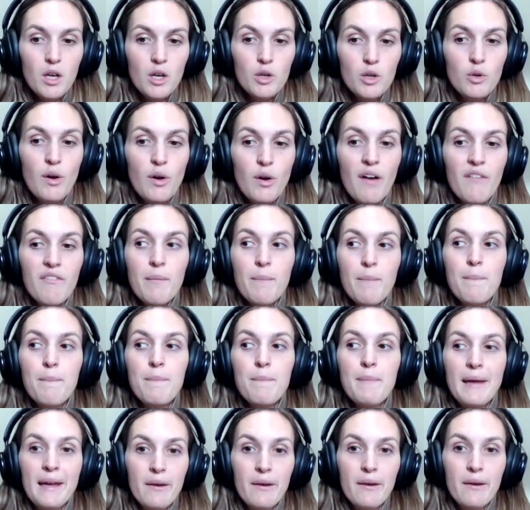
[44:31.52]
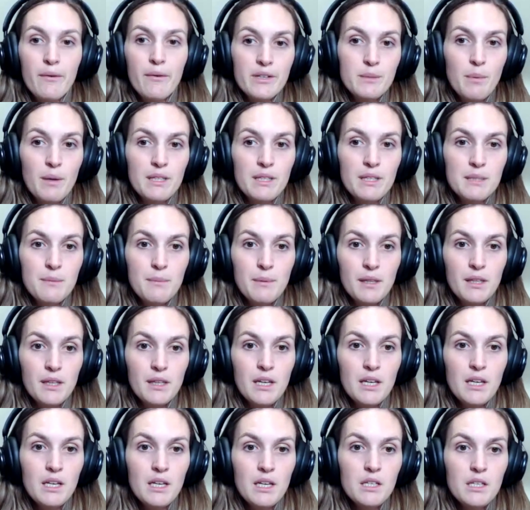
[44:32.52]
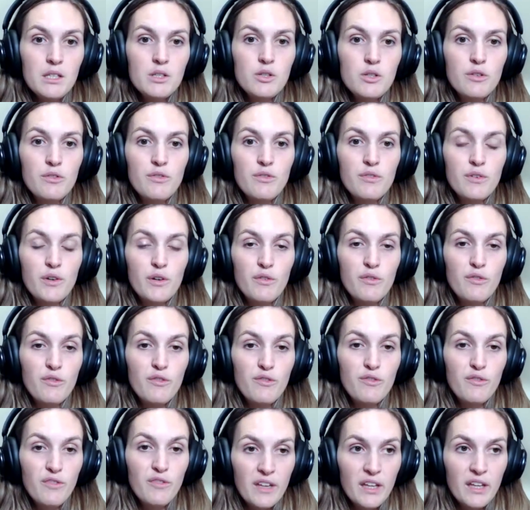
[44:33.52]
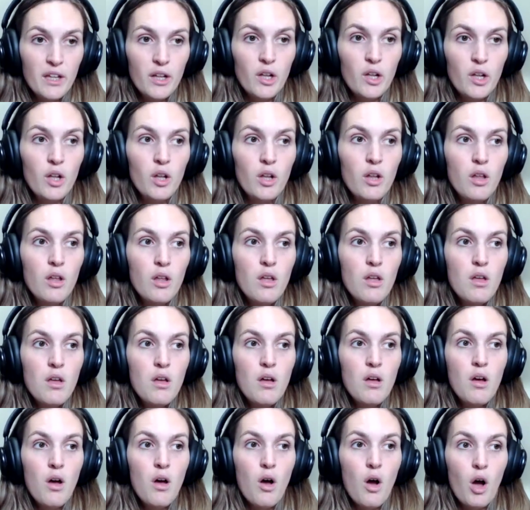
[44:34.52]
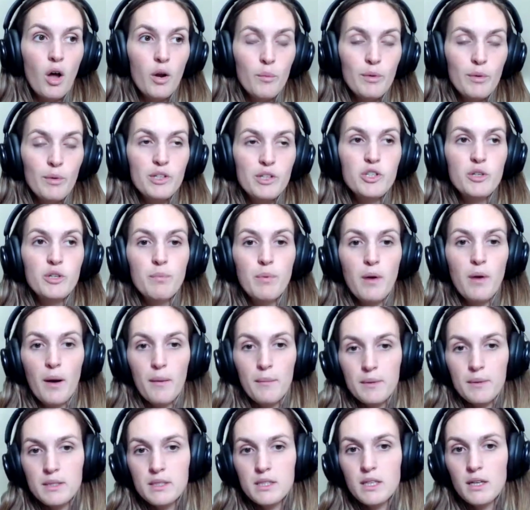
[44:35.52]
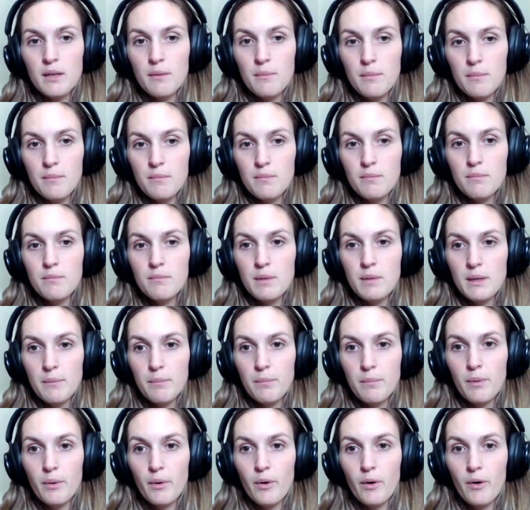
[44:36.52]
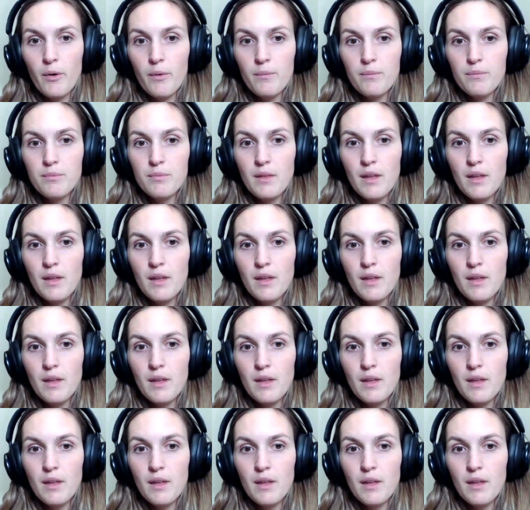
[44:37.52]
you have a big responsibility to fulfill on what you're promising people.